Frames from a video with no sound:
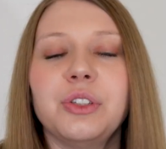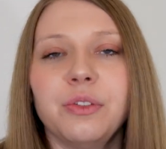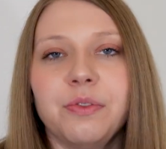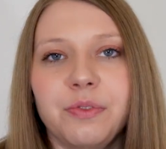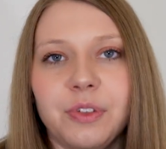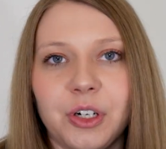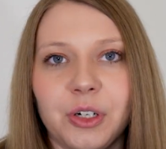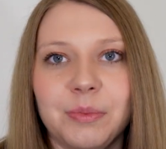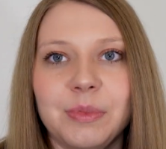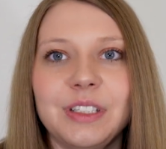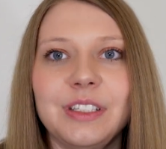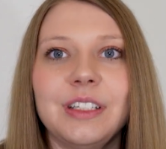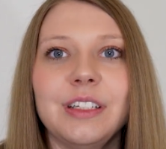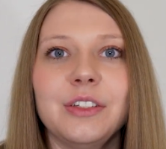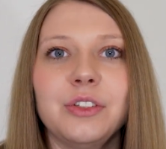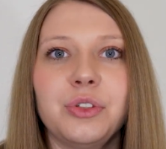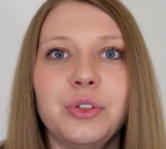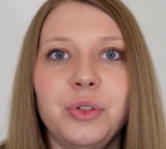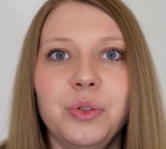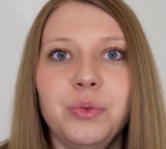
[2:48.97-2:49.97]
to
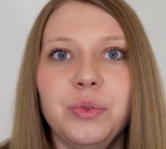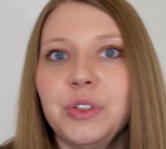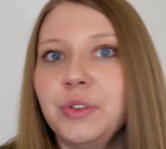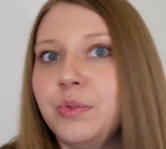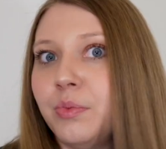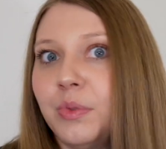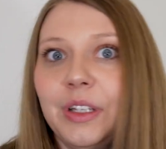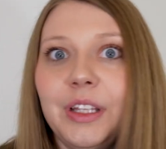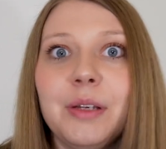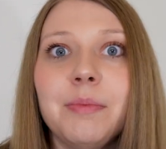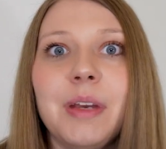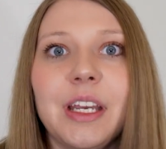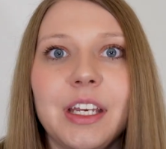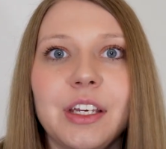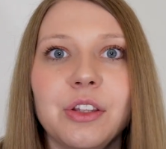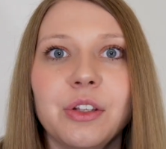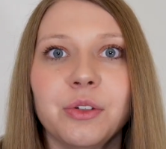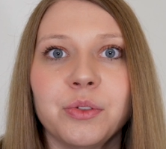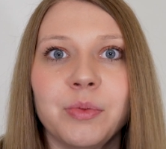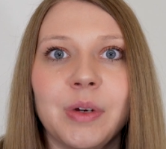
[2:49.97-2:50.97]
pharmacist who was really
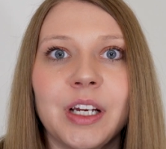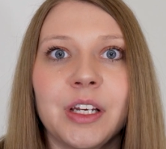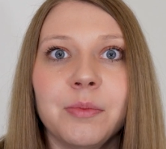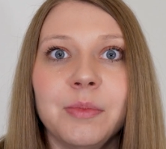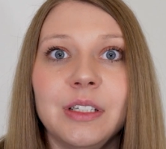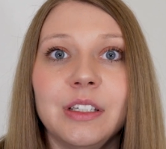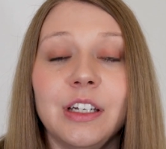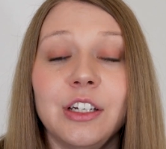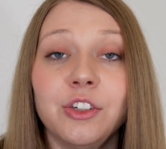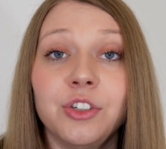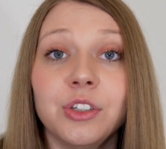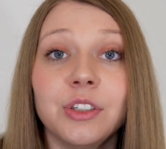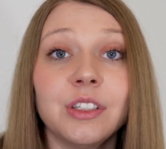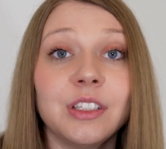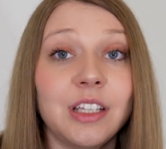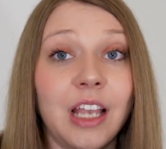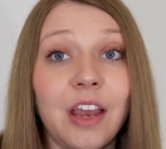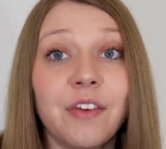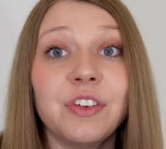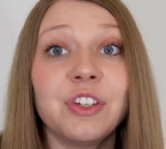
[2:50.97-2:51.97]
making those recommendations
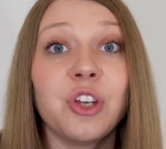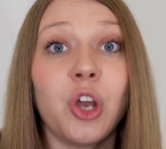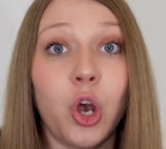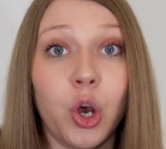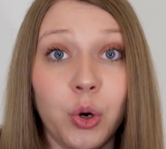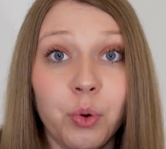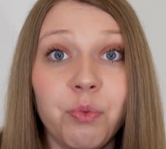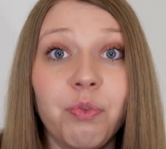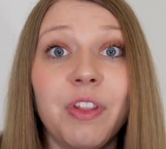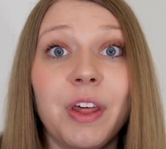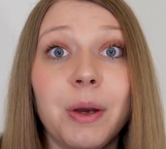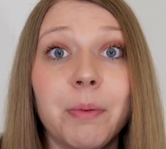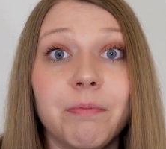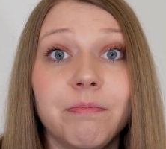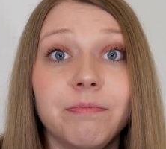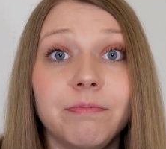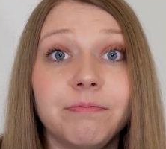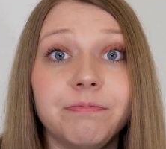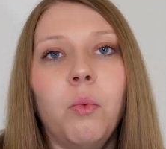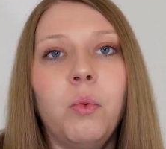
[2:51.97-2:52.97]
and having to own them.